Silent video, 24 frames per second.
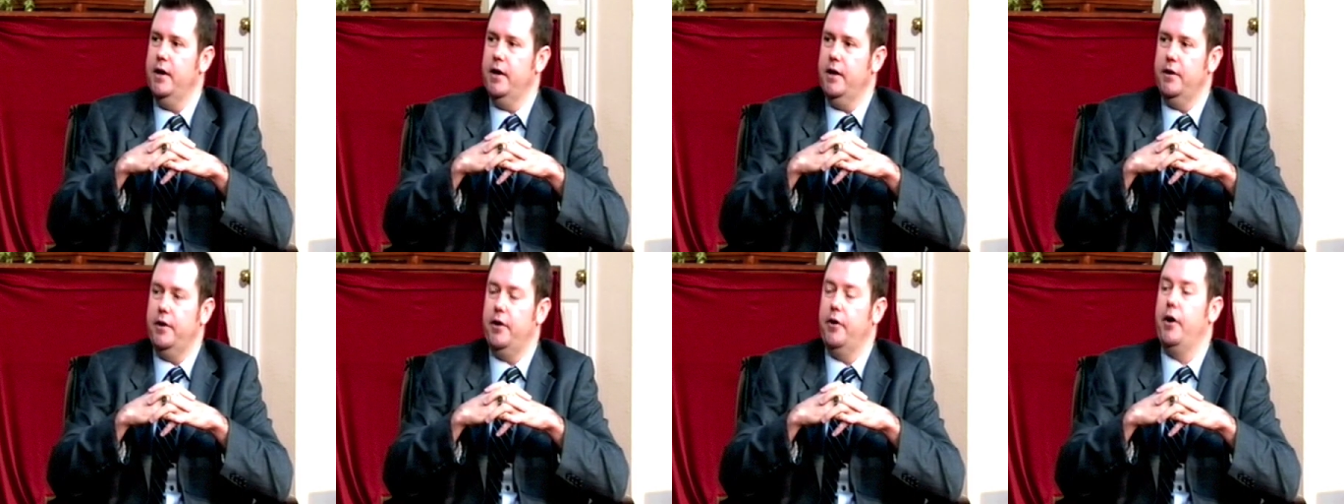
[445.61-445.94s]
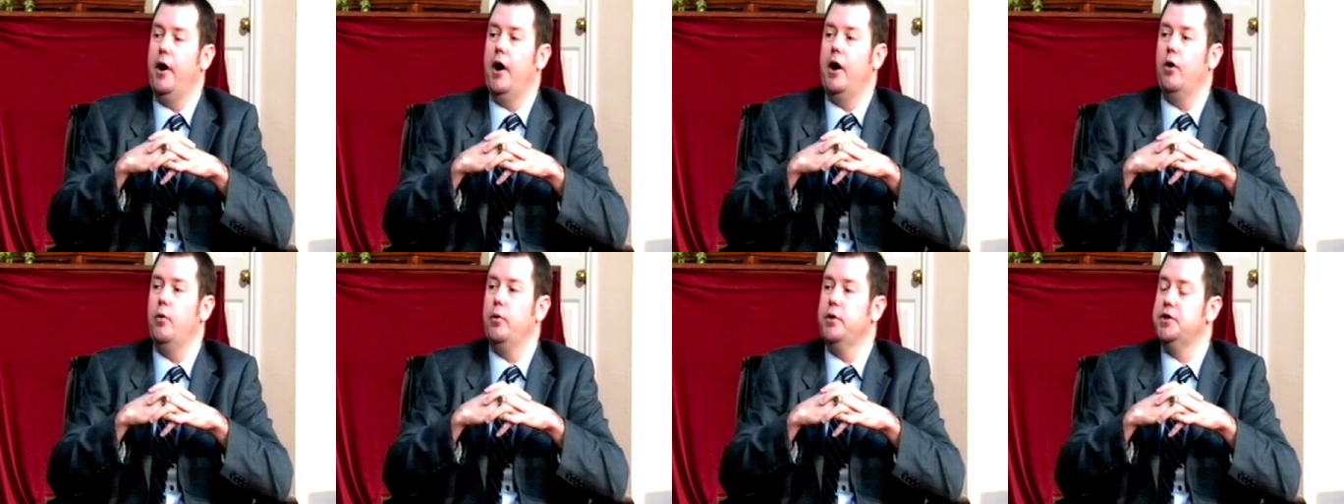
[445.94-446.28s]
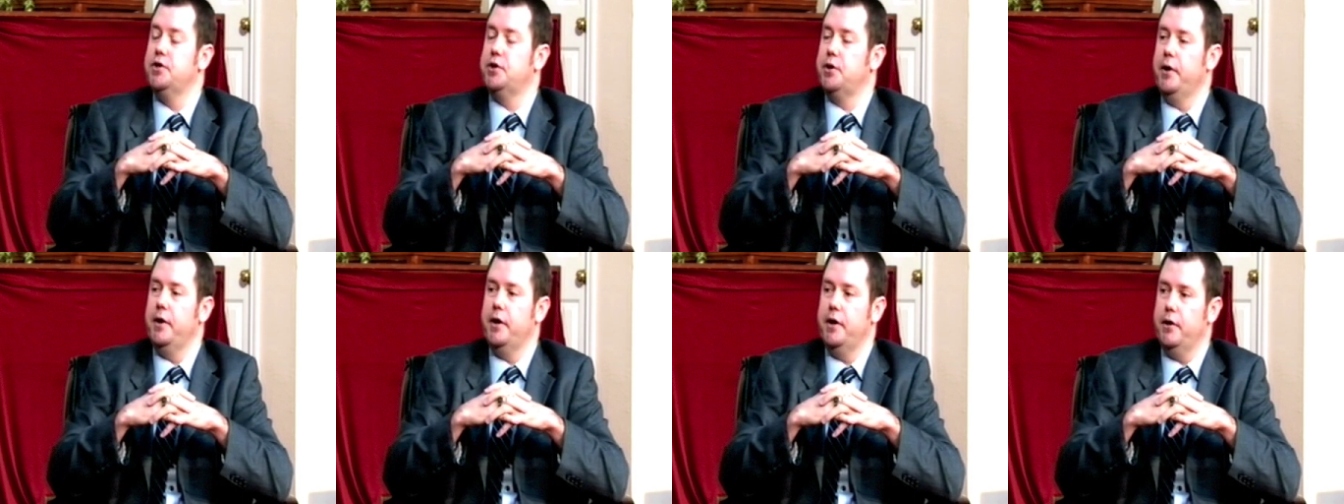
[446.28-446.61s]
they're not always
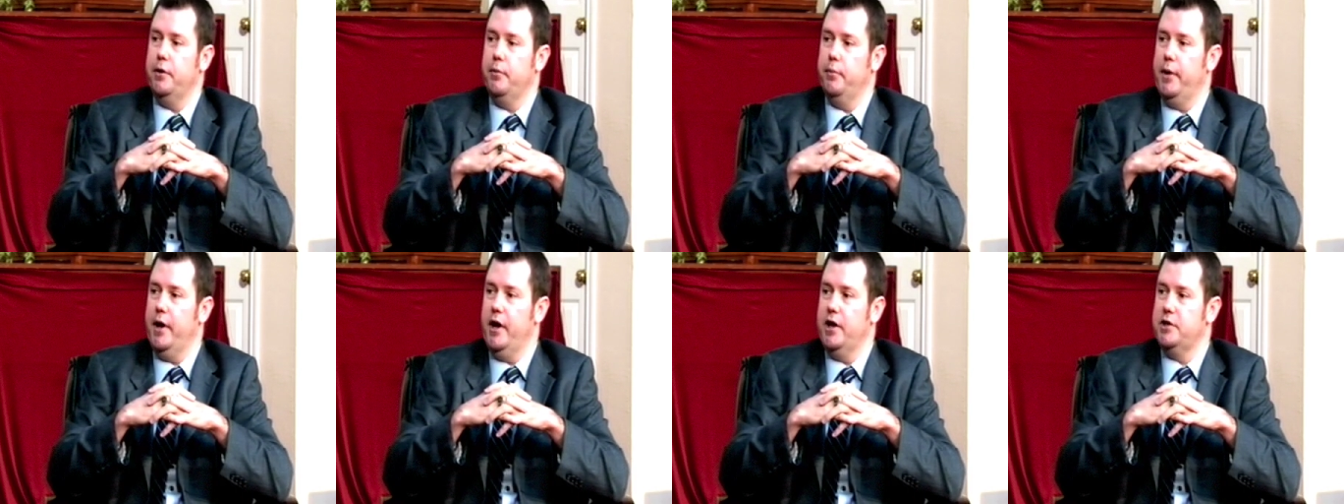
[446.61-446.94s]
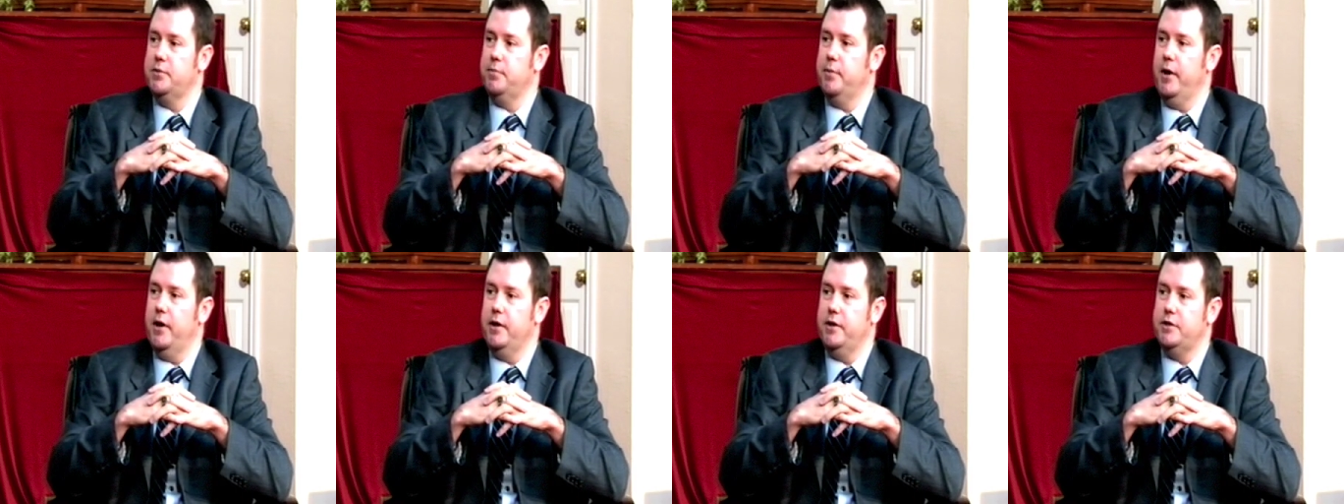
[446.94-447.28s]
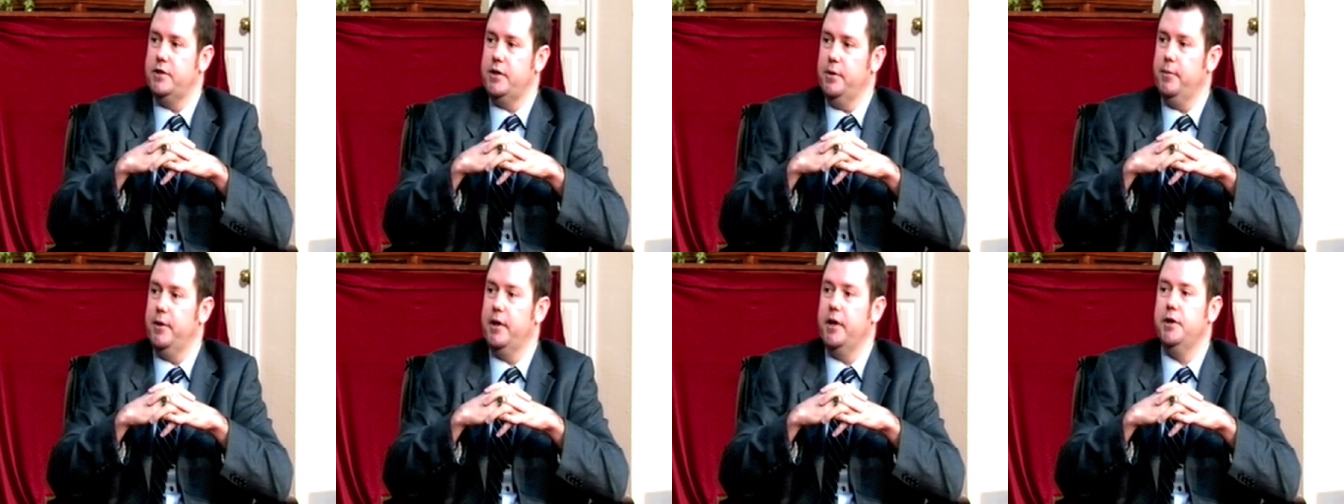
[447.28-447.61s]
treated the best by
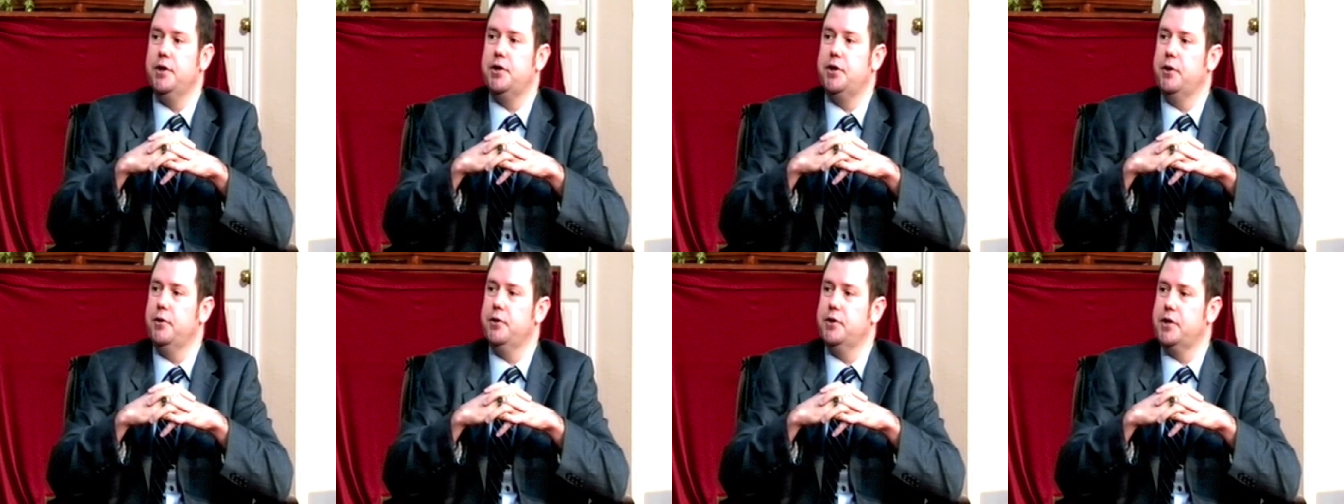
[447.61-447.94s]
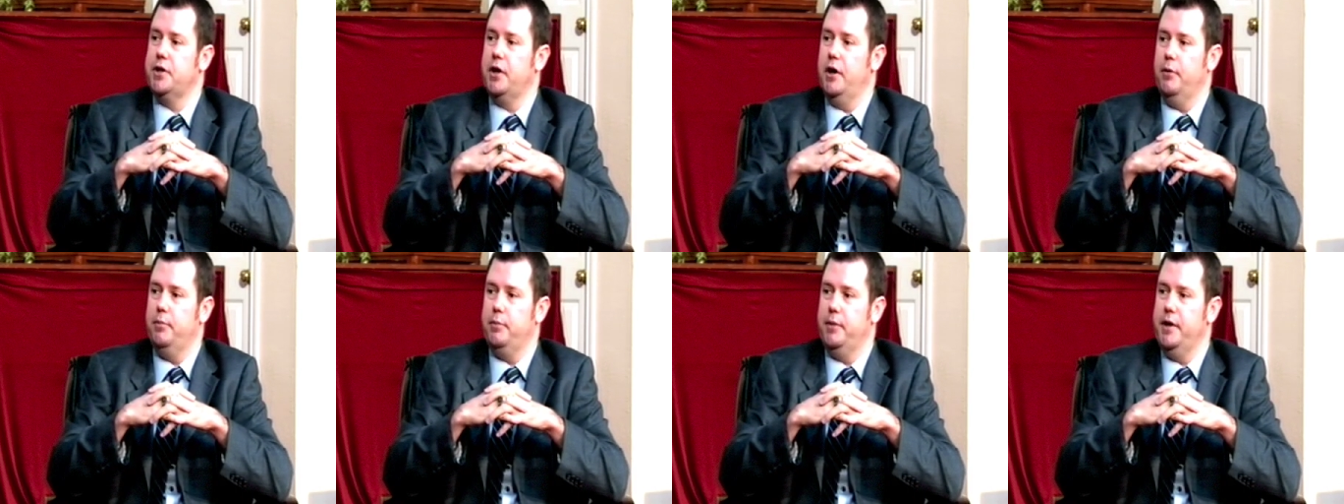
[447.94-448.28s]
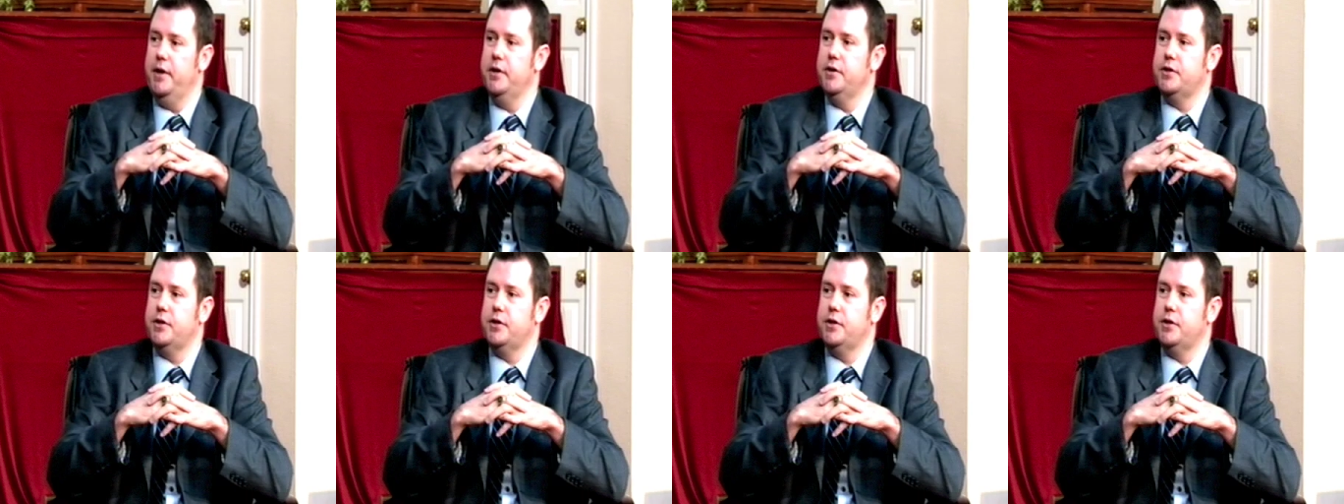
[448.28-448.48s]
some of the insurance companies.